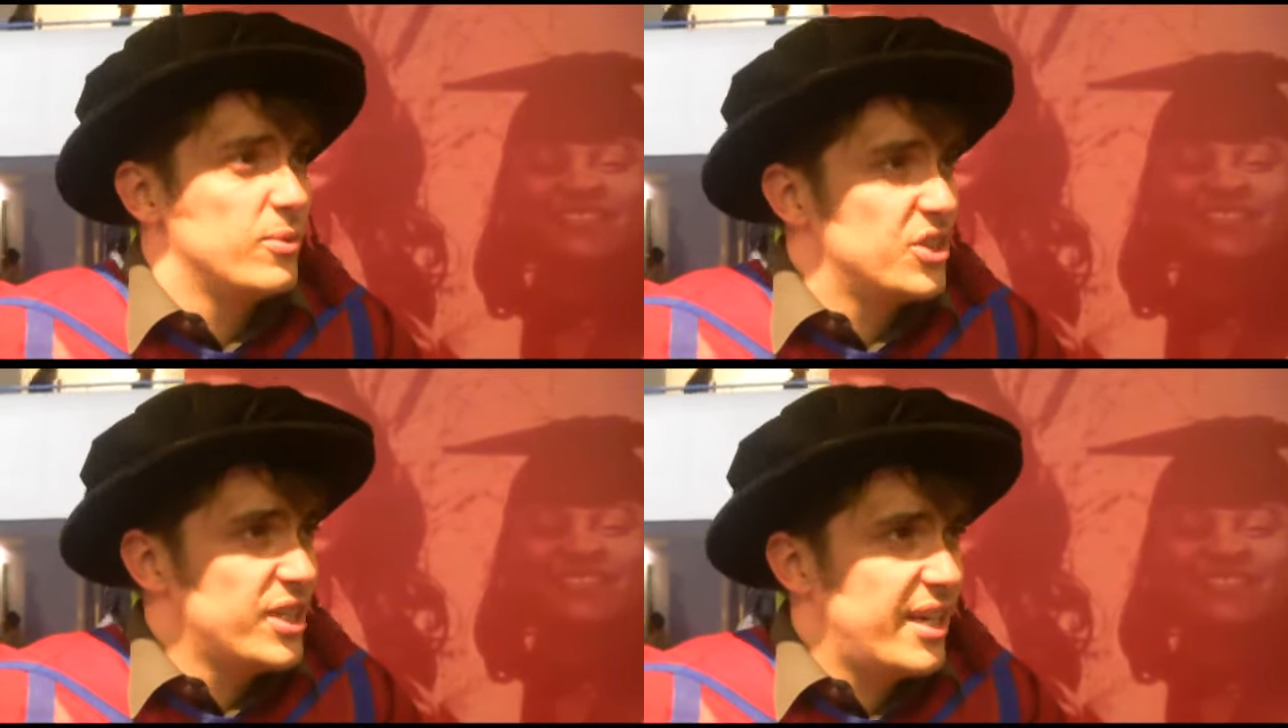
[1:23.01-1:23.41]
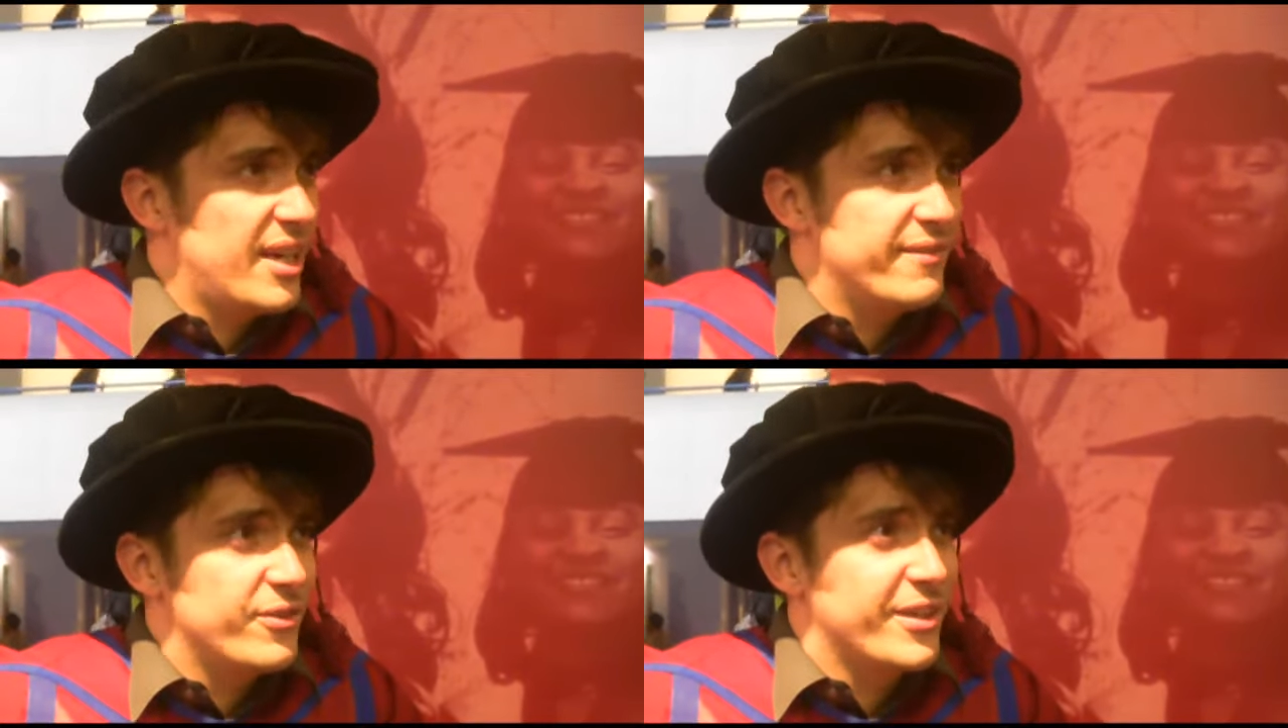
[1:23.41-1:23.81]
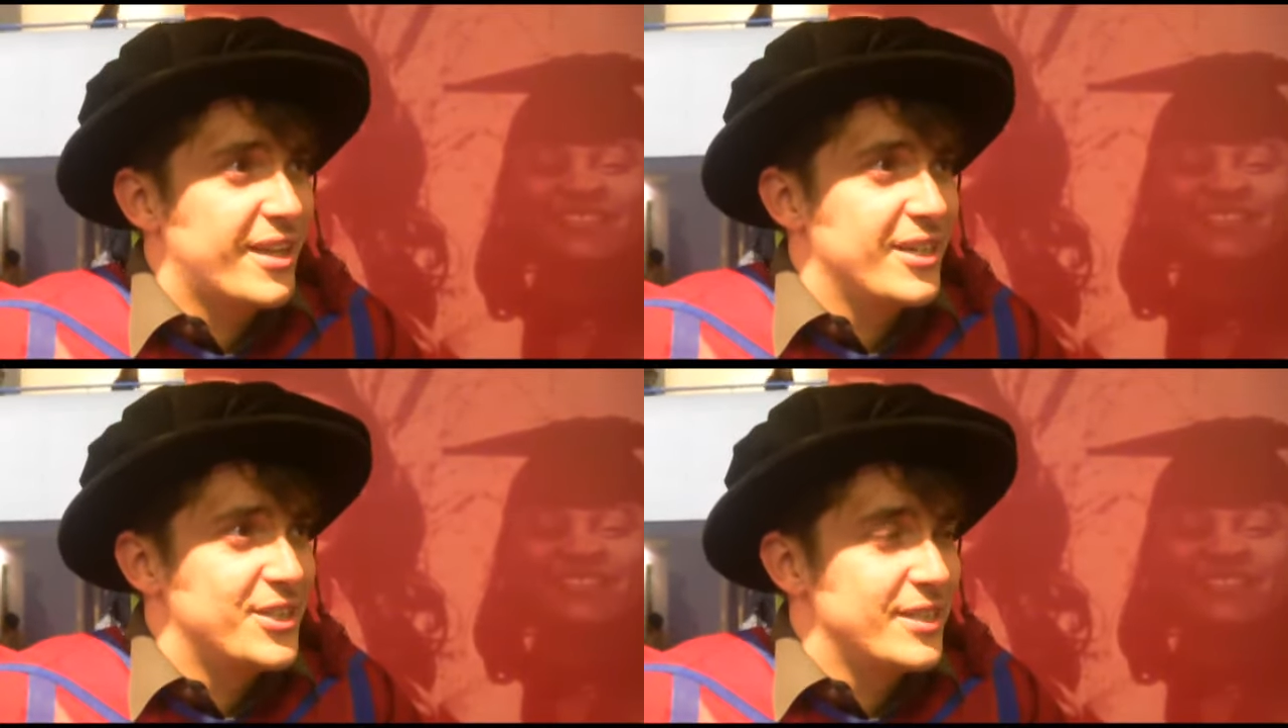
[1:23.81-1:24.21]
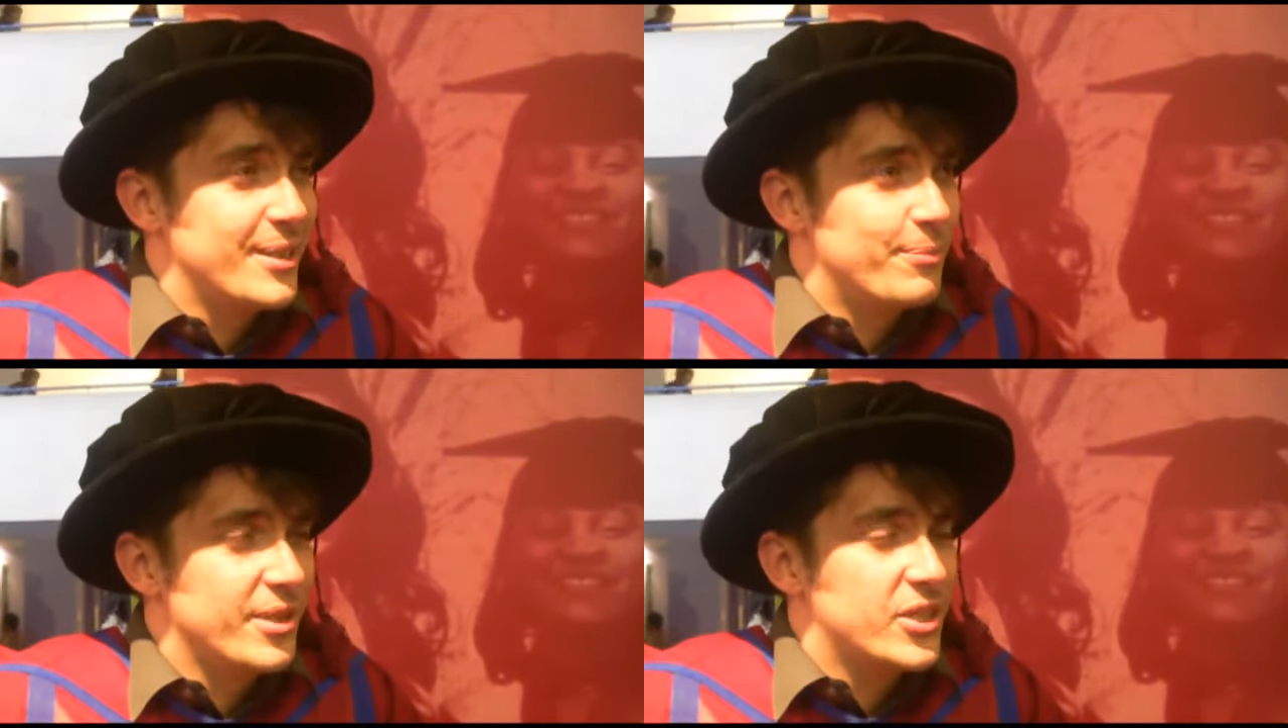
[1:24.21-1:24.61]
which I have on
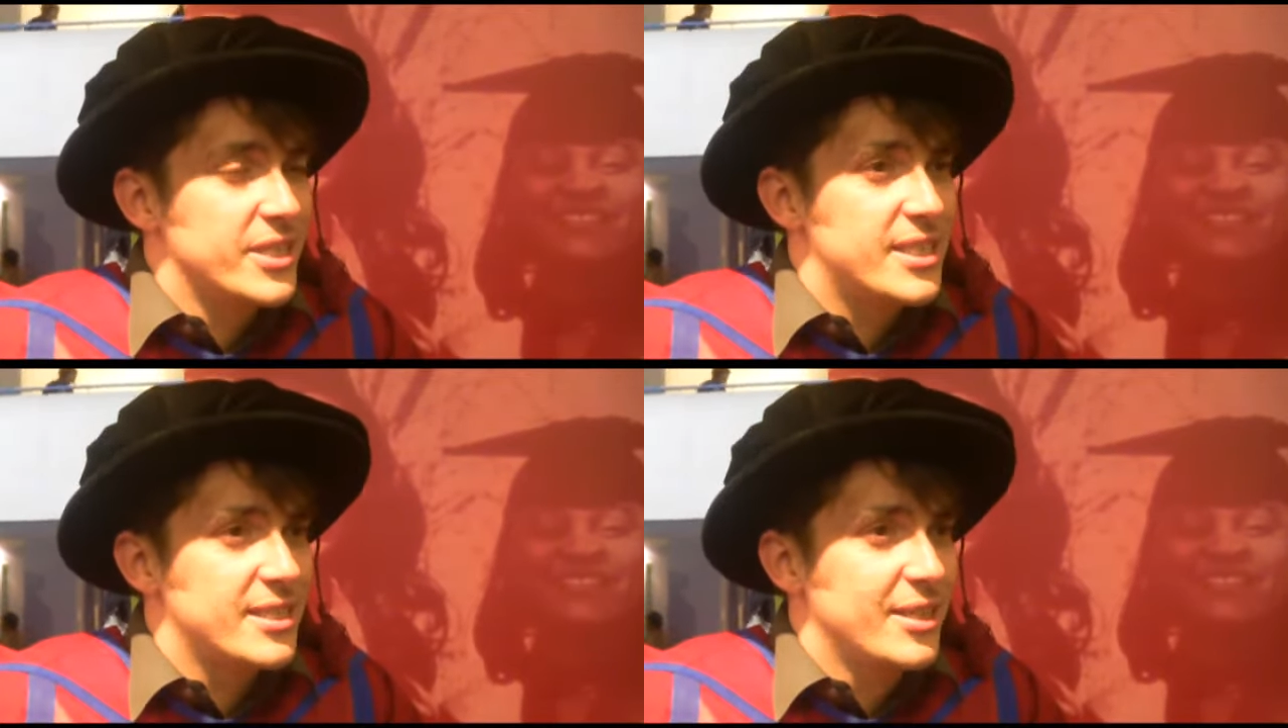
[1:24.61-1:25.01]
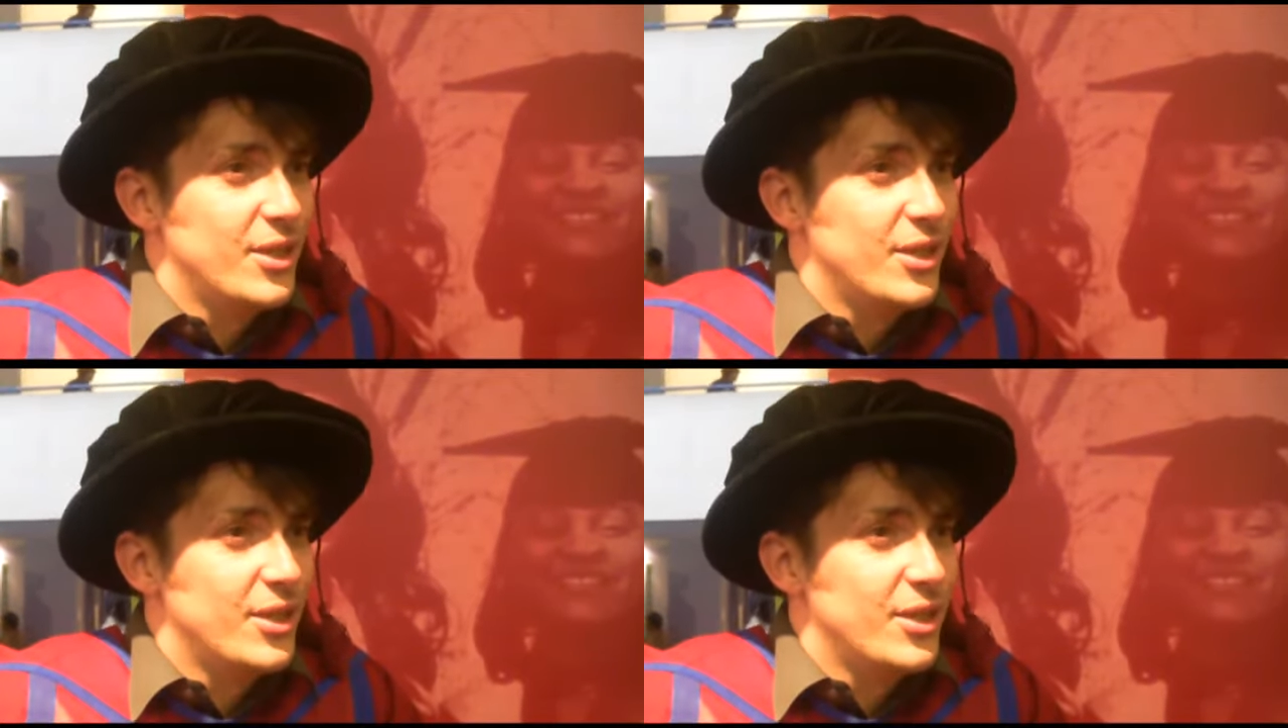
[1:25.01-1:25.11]
occasion, because